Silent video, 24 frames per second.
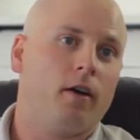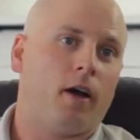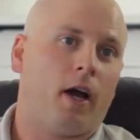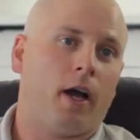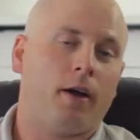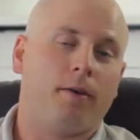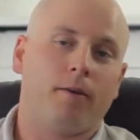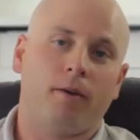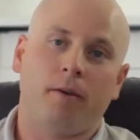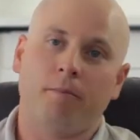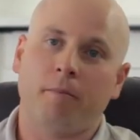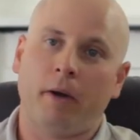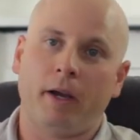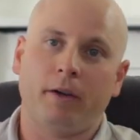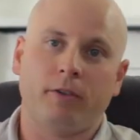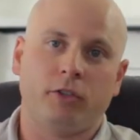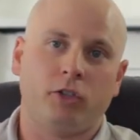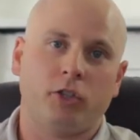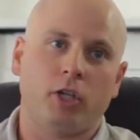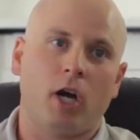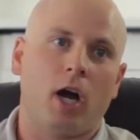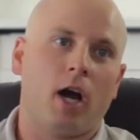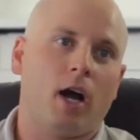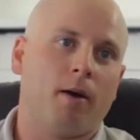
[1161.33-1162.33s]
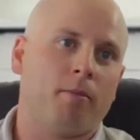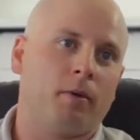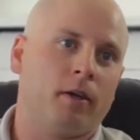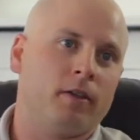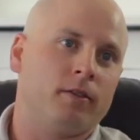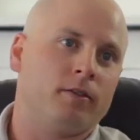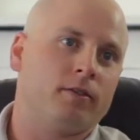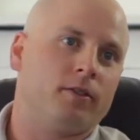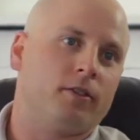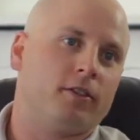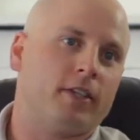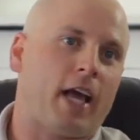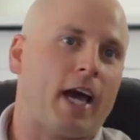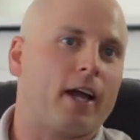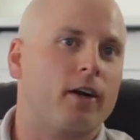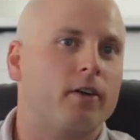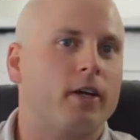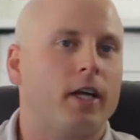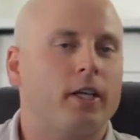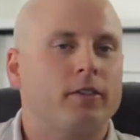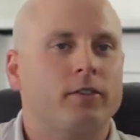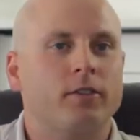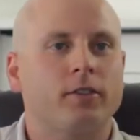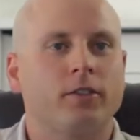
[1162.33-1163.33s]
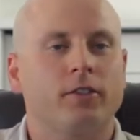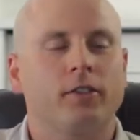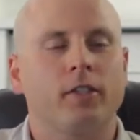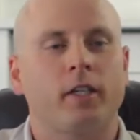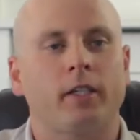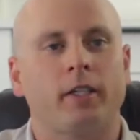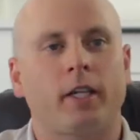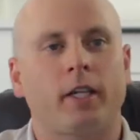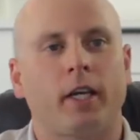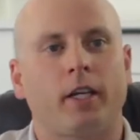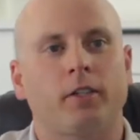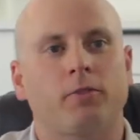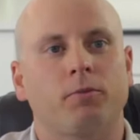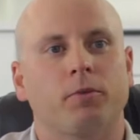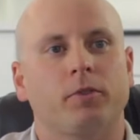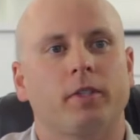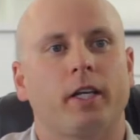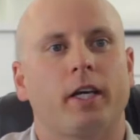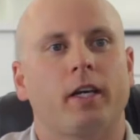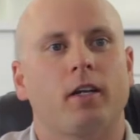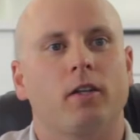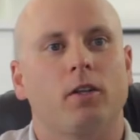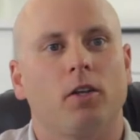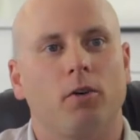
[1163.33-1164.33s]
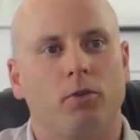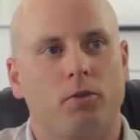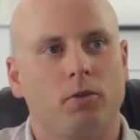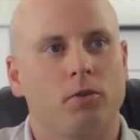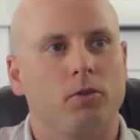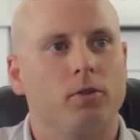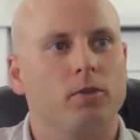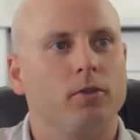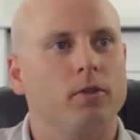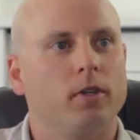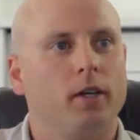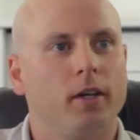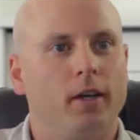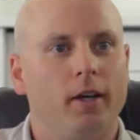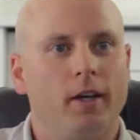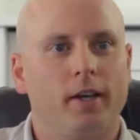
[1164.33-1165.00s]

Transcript: I, uh, my job on Saturdays and Sundays was at a local